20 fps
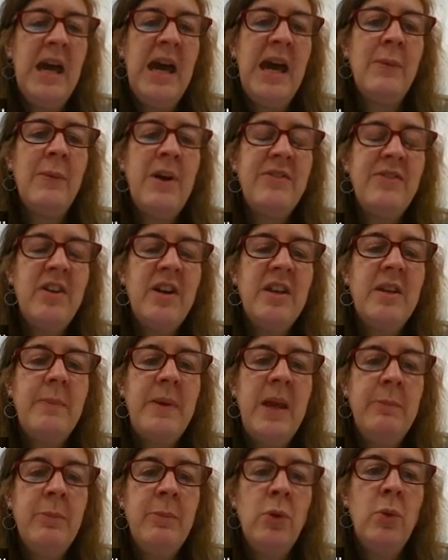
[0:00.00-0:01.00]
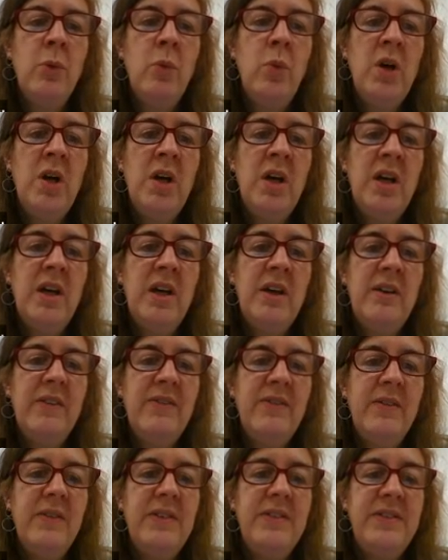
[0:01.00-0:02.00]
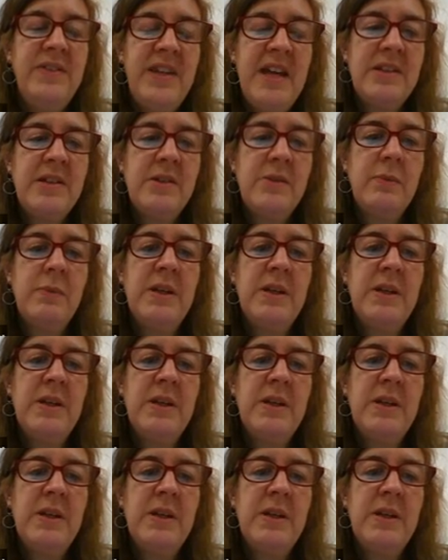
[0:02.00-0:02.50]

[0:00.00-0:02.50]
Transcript: However, other people said,